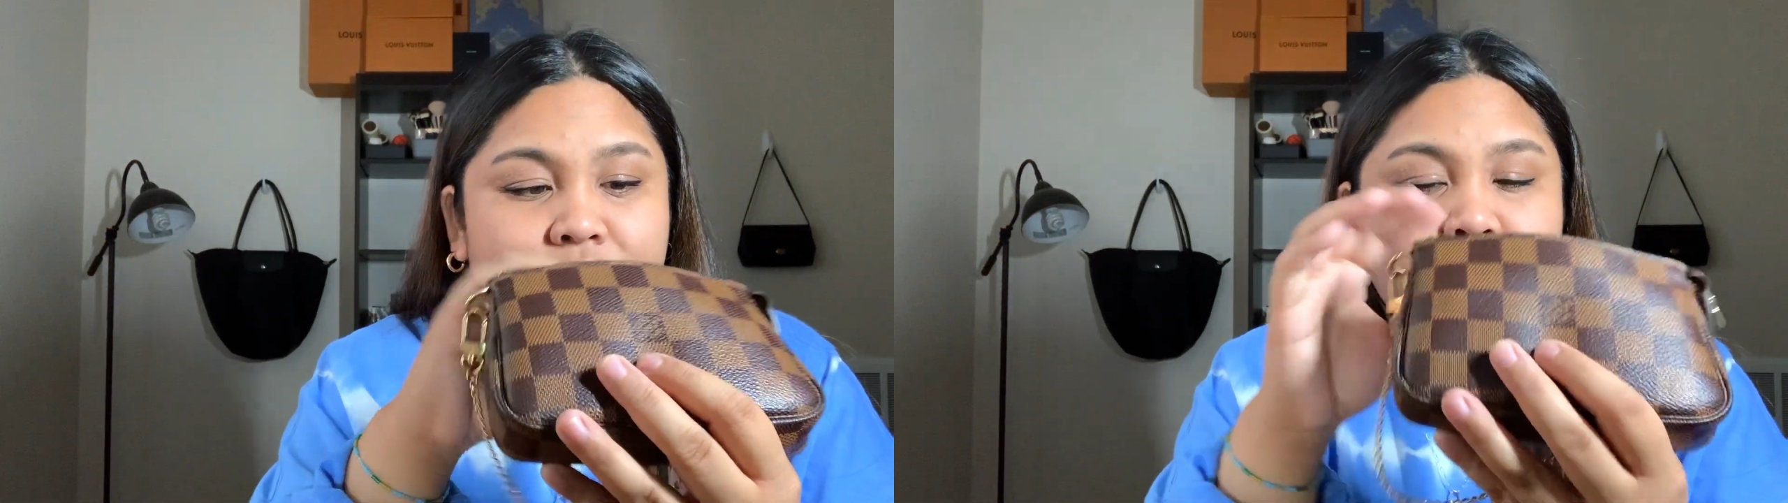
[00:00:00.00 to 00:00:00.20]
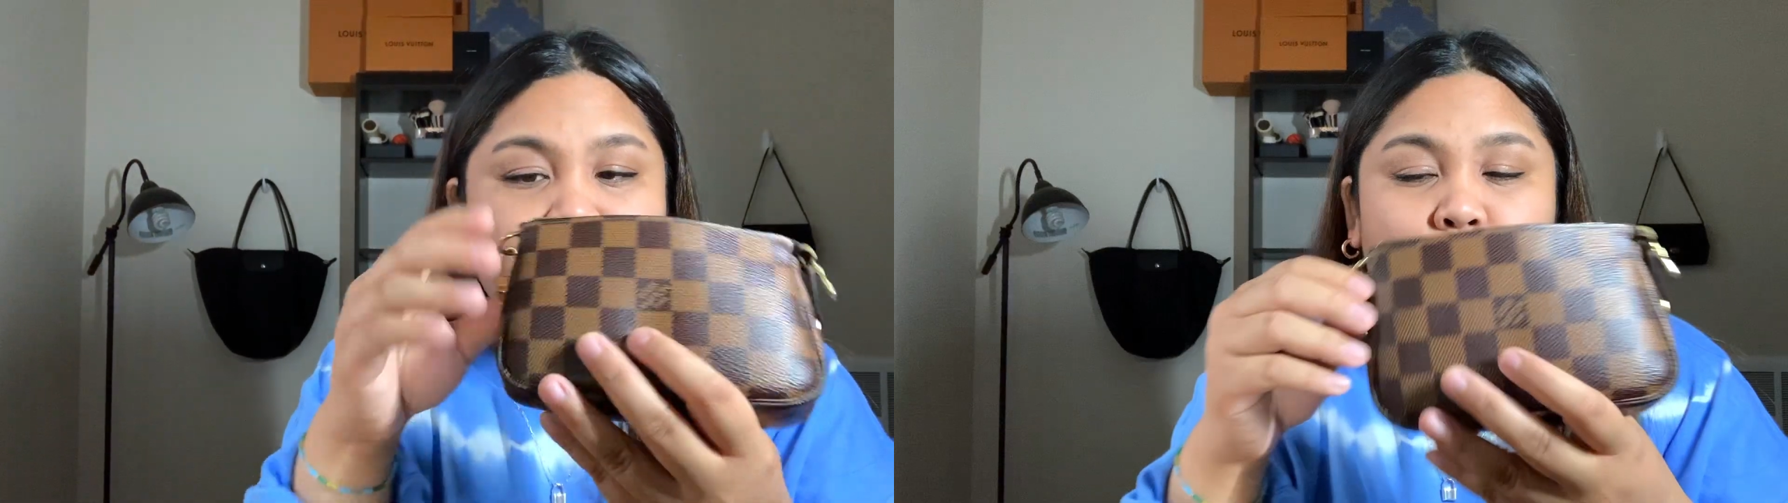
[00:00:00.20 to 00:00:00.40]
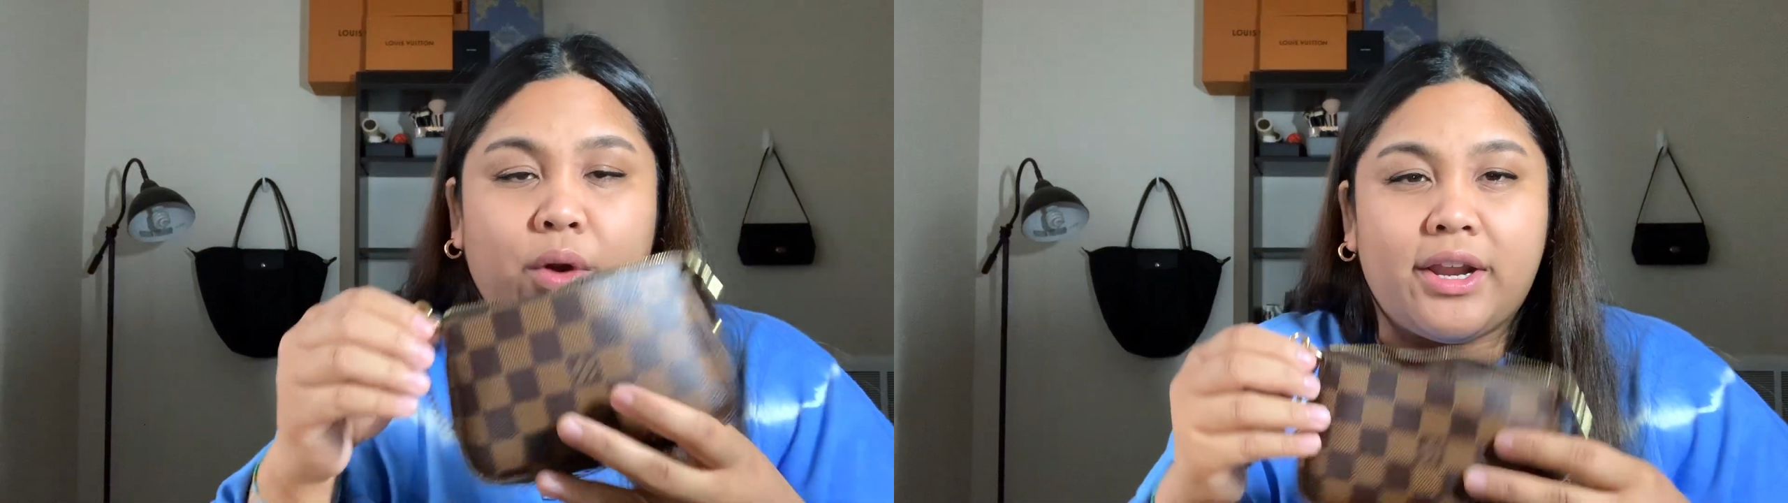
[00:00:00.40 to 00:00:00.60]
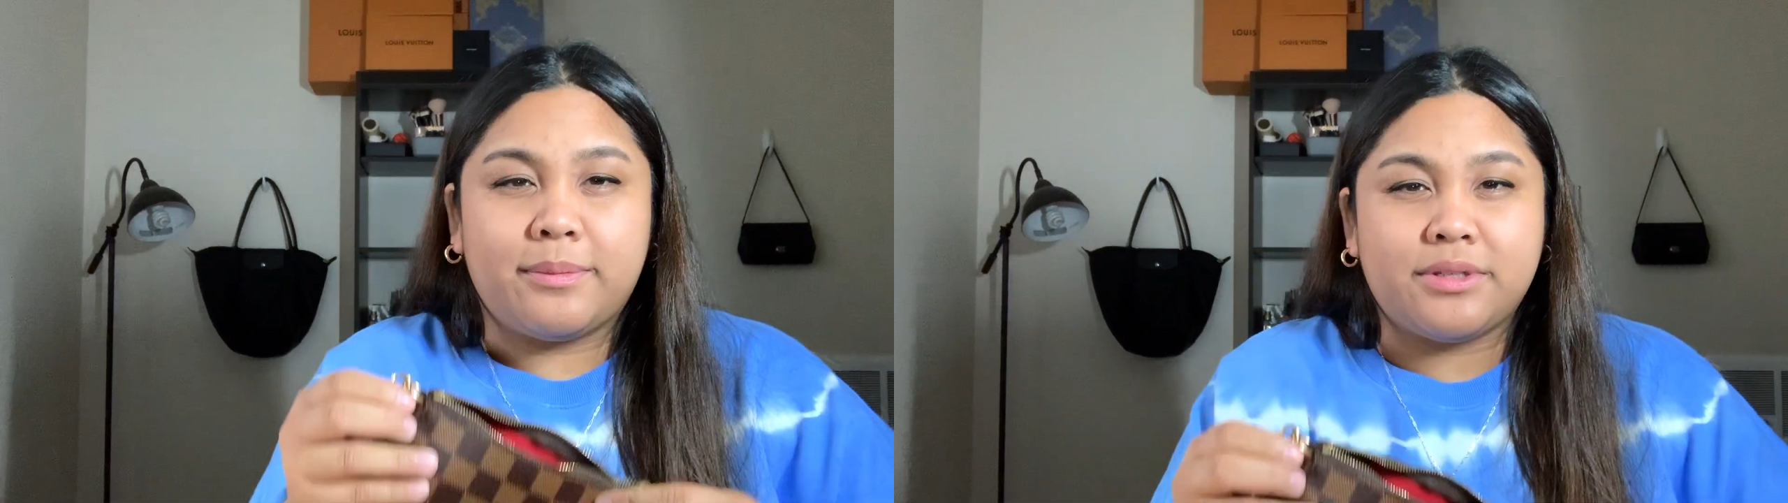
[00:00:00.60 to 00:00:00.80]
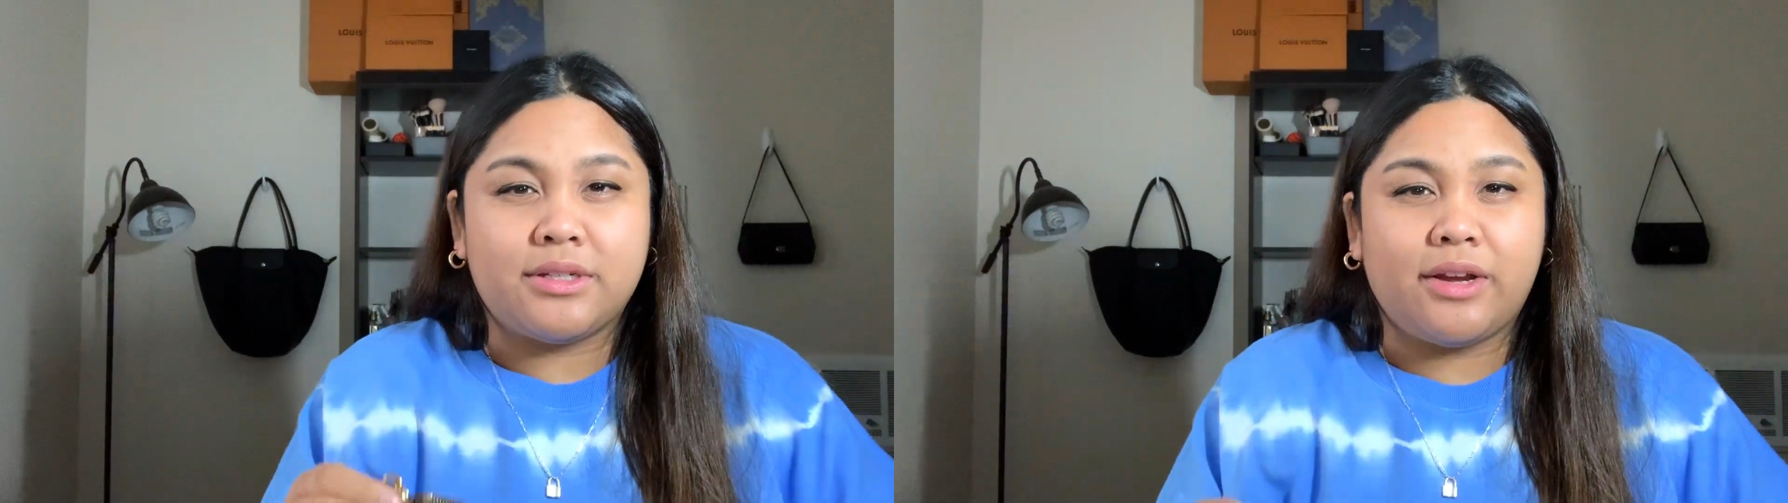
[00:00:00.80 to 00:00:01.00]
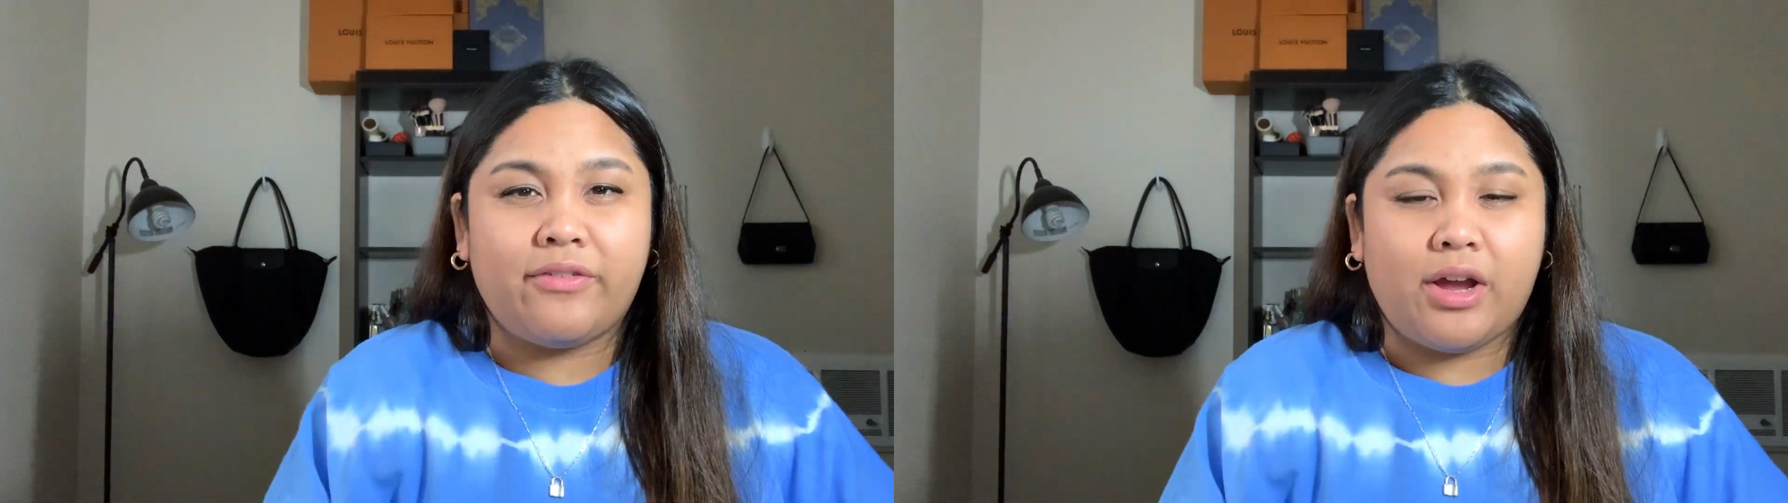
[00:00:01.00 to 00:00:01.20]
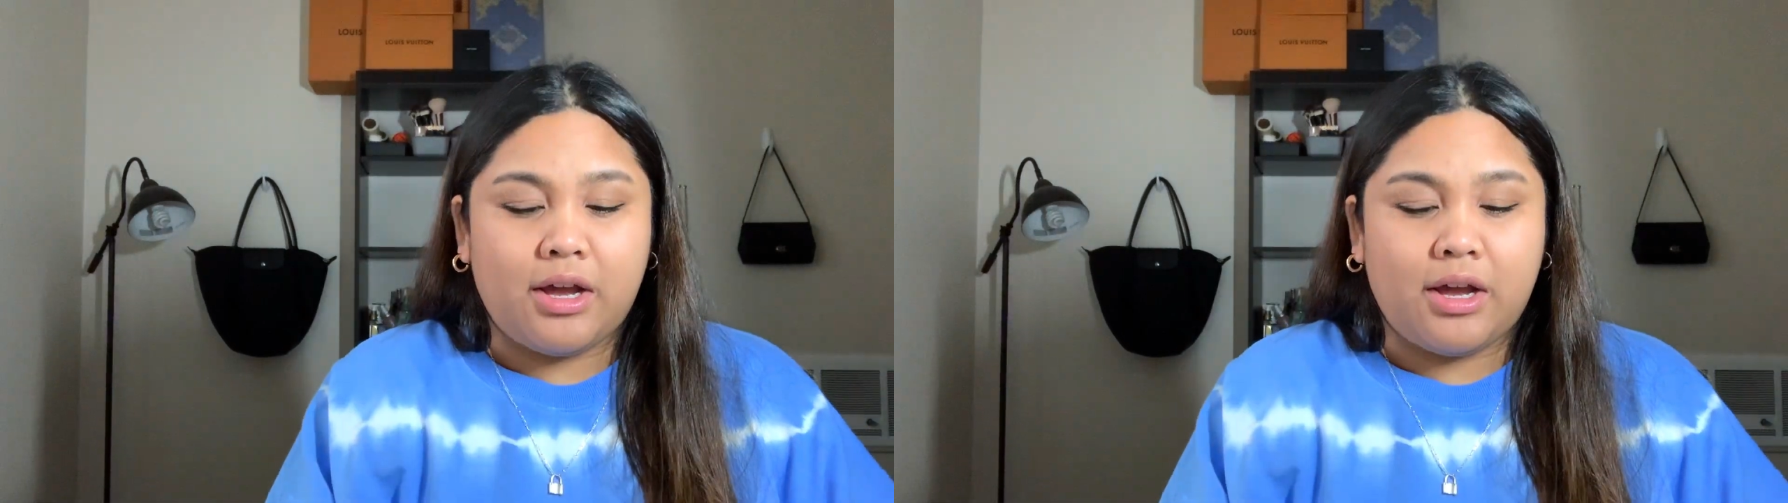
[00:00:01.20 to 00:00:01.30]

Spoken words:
just random stuff.